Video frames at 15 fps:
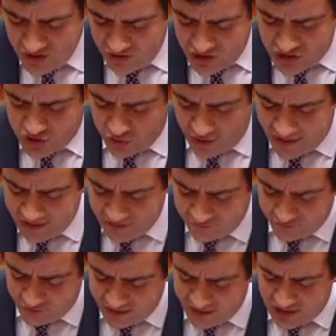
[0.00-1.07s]
The Australian
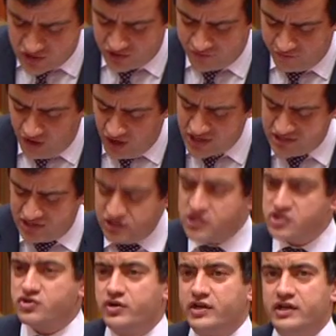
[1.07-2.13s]
financial advice
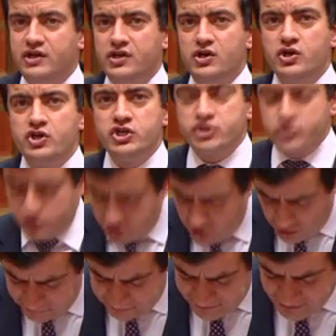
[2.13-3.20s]
industry should
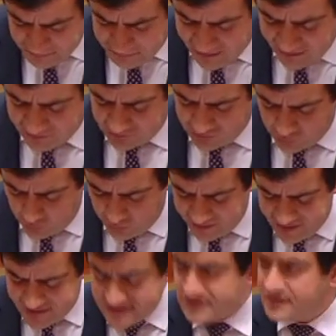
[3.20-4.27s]
not be about
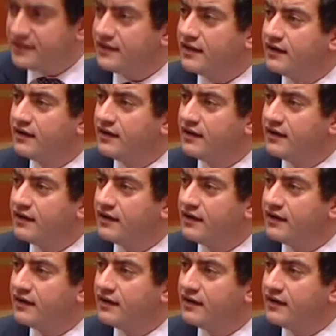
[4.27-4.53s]
lawyers,